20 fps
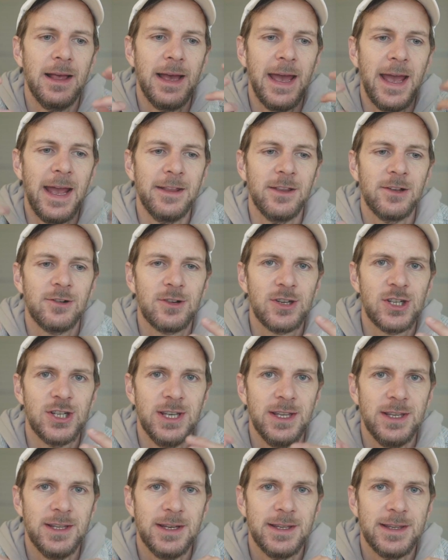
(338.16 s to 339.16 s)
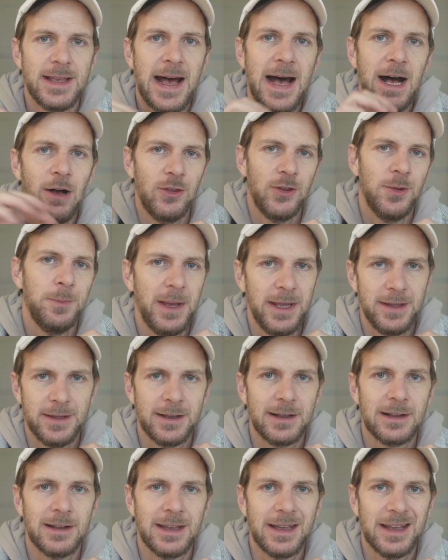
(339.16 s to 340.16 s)
energy that
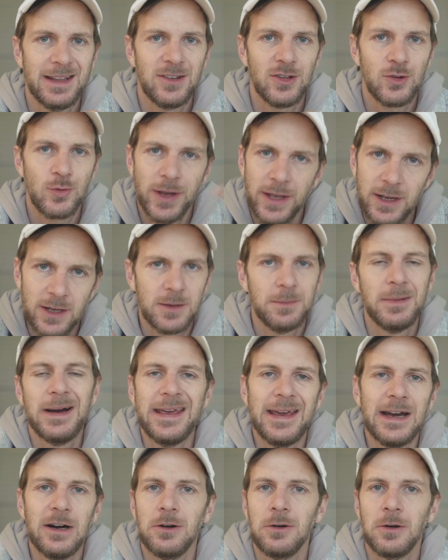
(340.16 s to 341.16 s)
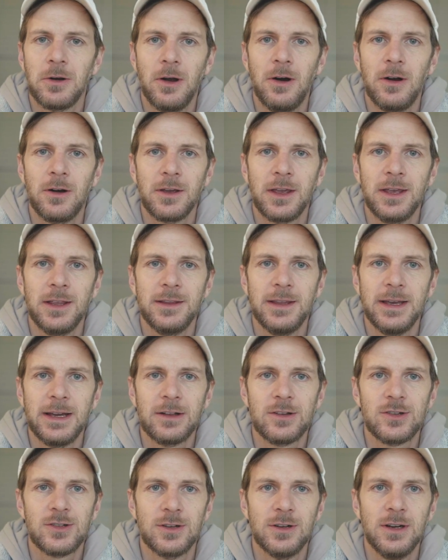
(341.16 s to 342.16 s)
automatically gets triggered by our
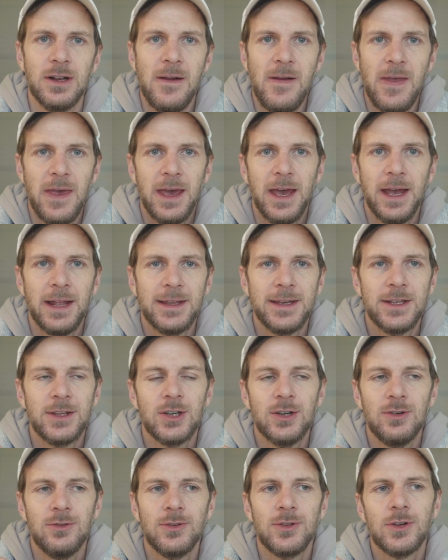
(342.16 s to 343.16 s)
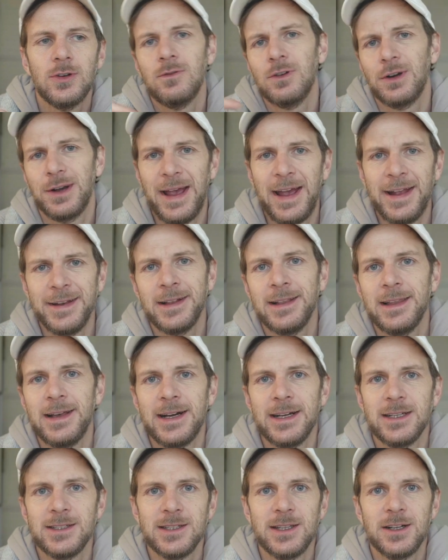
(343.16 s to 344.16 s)
architecture. And I don't
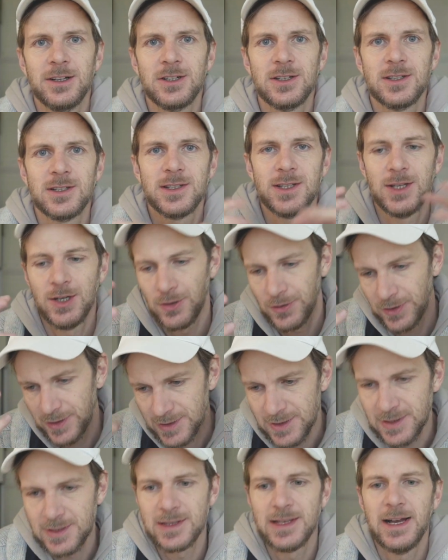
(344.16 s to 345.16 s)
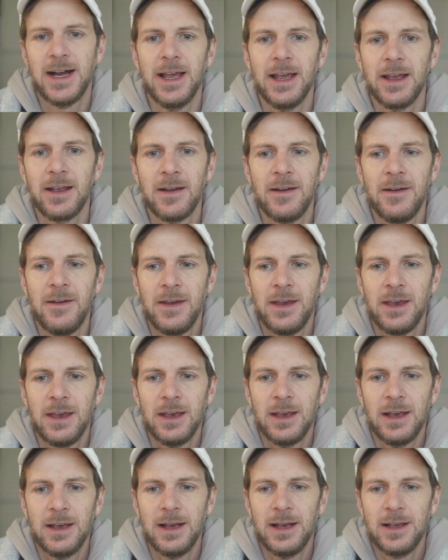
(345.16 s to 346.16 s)
overanalyze it, I just know this is like
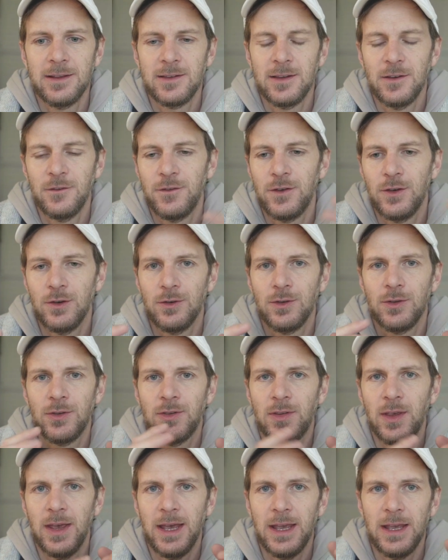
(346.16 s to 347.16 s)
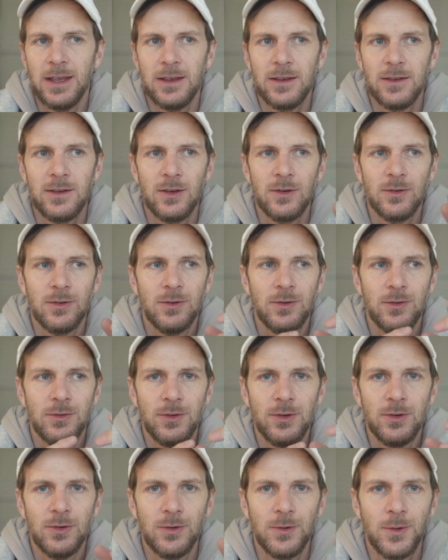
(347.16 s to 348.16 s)
as if you say
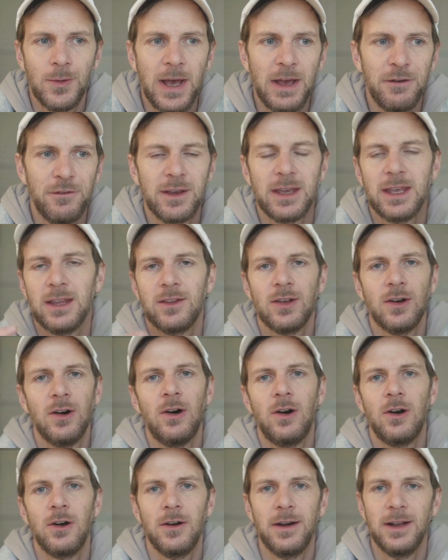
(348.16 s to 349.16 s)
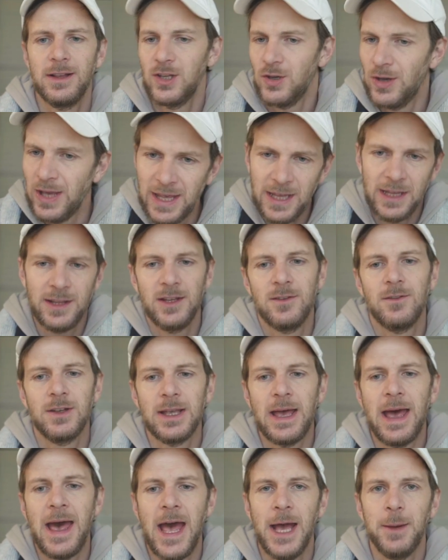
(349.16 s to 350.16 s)
you have a guitar and you hit it
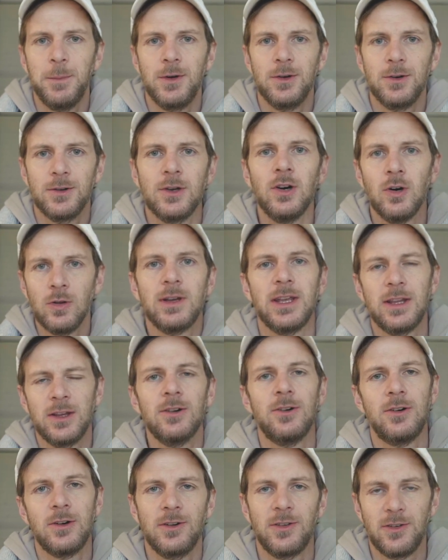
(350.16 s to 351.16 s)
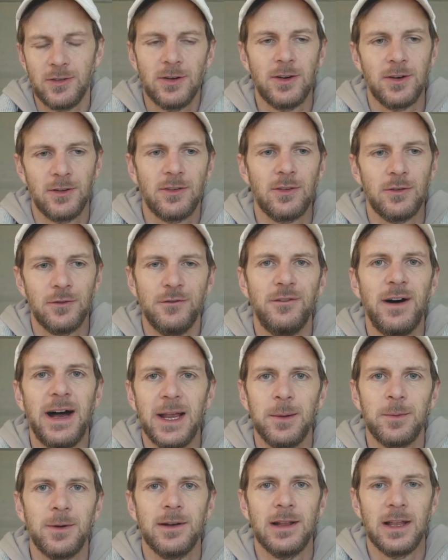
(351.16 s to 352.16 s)
with a hammer, the whole guitar starts to
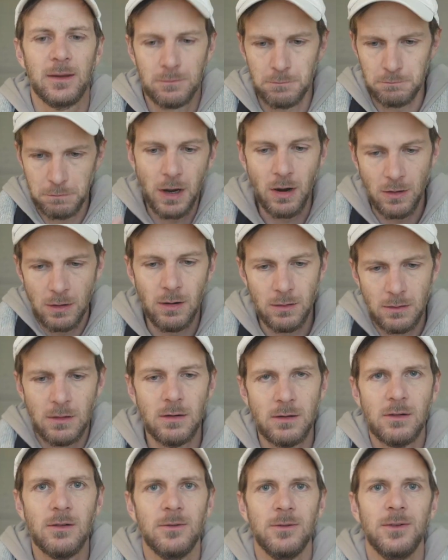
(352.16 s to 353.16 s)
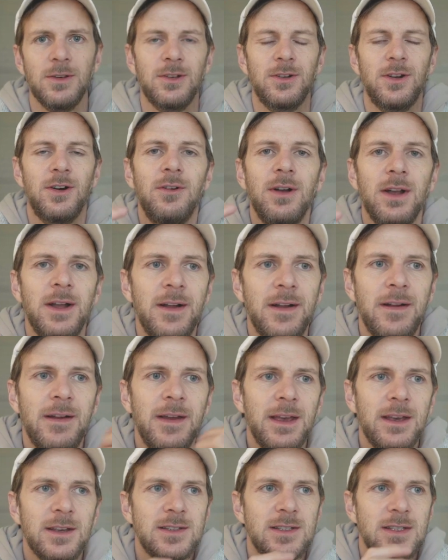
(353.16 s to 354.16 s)
vibrate like boom, you know?
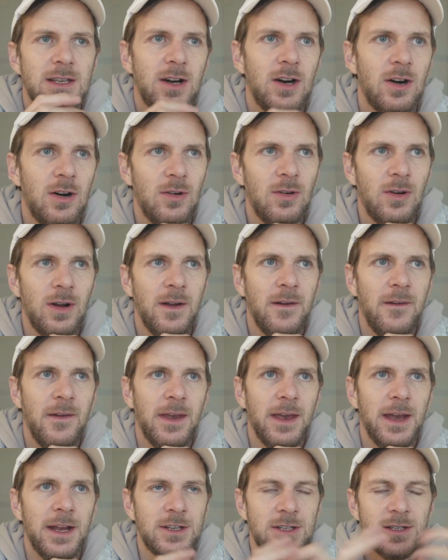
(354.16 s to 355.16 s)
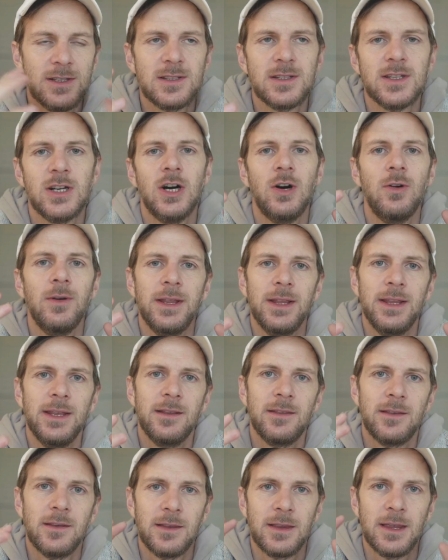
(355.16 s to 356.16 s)
So I just know it
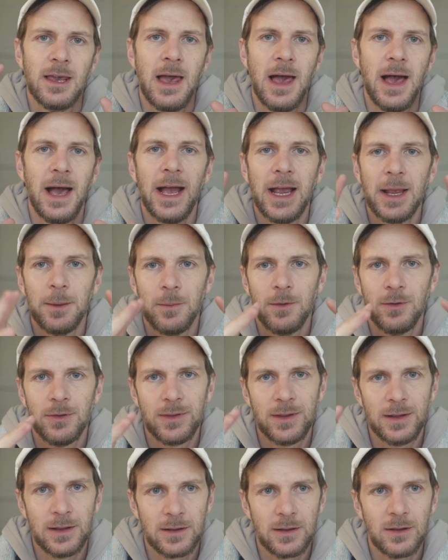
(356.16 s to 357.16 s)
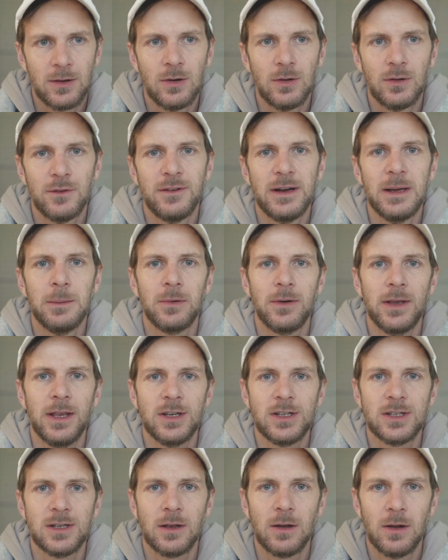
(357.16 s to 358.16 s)
needs a time until the whole
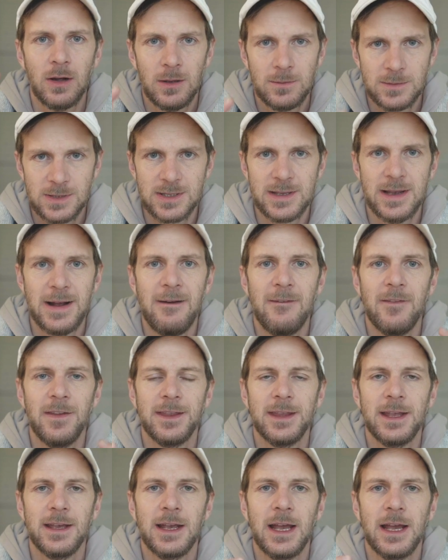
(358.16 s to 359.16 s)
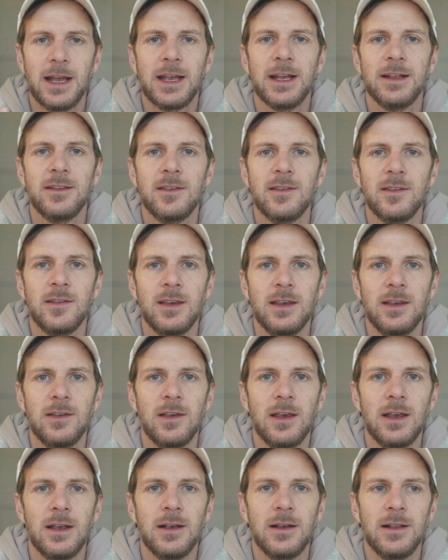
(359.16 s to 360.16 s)
vibration calms down and I can
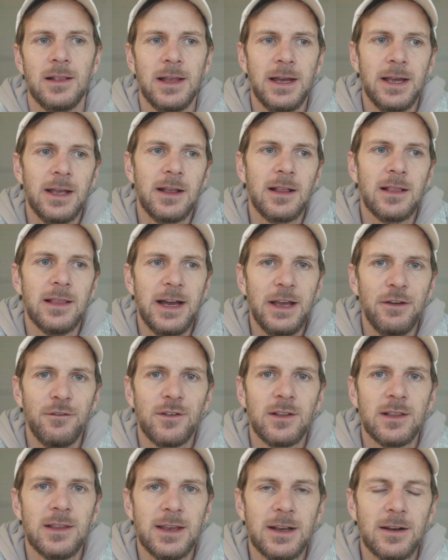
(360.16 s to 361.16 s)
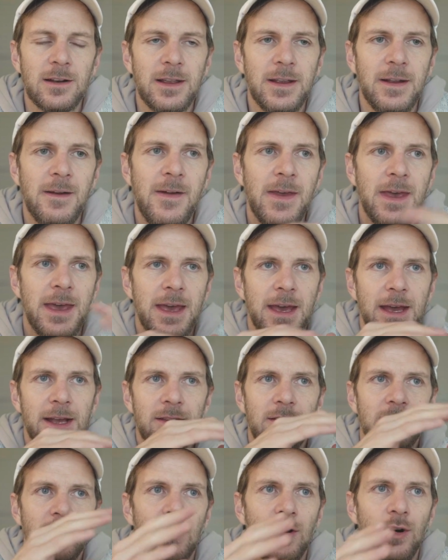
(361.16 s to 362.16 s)
see like life clearly.
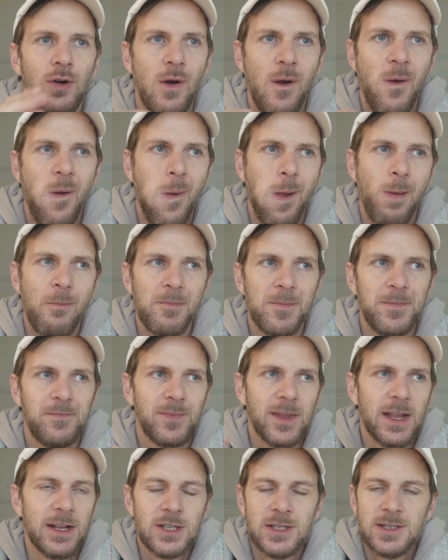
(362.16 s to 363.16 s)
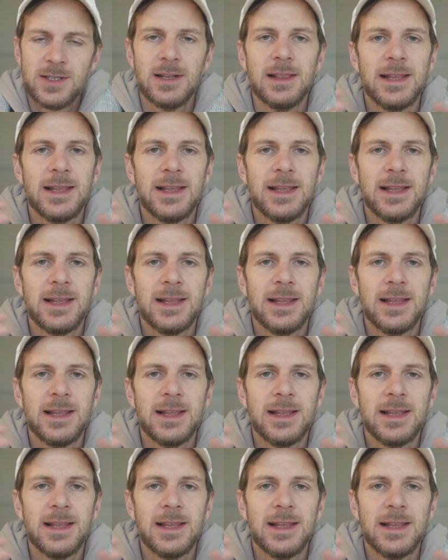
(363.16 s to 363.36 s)
And so I just